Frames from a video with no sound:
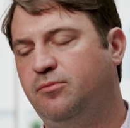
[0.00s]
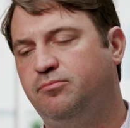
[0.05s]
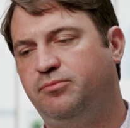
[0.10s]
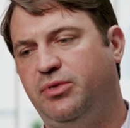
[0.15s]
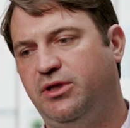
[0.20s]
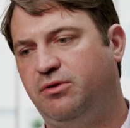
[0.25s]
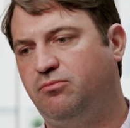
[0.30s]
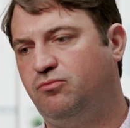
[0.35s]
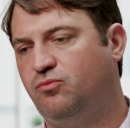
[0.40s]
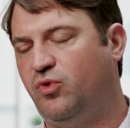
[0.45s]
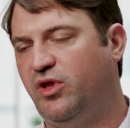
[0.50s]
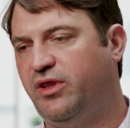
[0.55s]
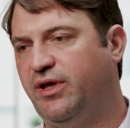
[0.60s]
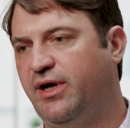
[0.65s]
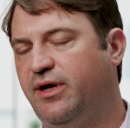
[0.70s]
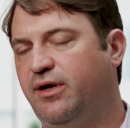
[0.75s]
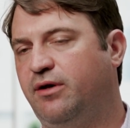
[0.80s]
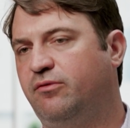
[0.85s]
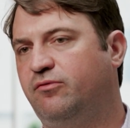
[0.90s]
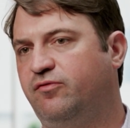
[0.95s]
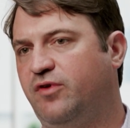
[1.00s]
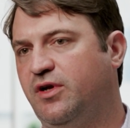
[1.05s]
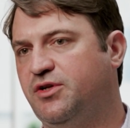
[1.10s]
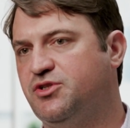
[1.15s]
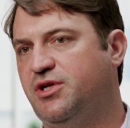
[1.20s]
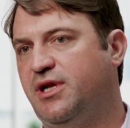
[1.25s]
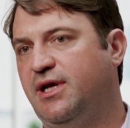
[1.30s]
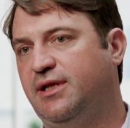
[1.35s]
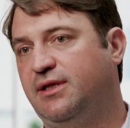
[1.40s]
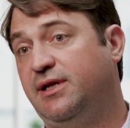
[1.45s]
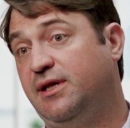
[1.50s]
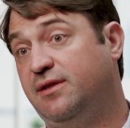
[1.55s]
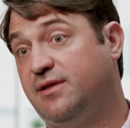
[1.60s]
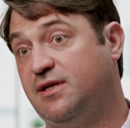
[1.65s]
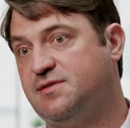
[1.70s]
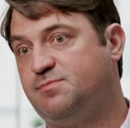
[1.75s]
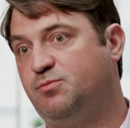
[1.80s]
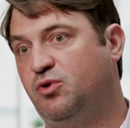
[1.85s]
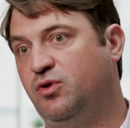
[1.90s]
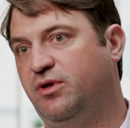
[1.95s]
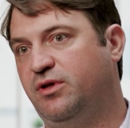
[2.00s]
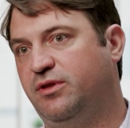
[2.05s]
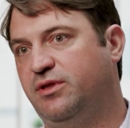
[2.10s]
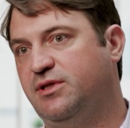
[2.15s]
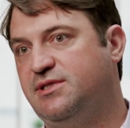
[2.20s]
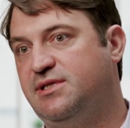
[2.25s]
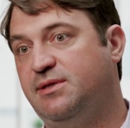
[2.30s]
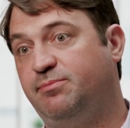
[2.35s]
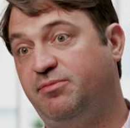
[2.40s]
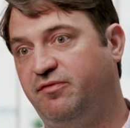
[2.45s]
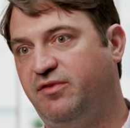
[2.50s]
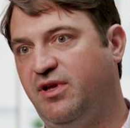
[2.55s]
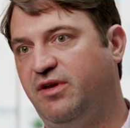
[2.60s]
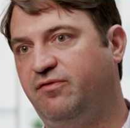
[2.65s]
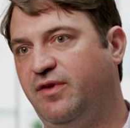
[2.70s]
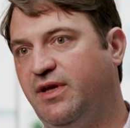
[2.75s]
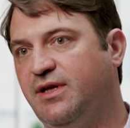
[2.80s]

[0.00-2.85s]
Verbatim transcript: but with our functionality, that's put at the tip of their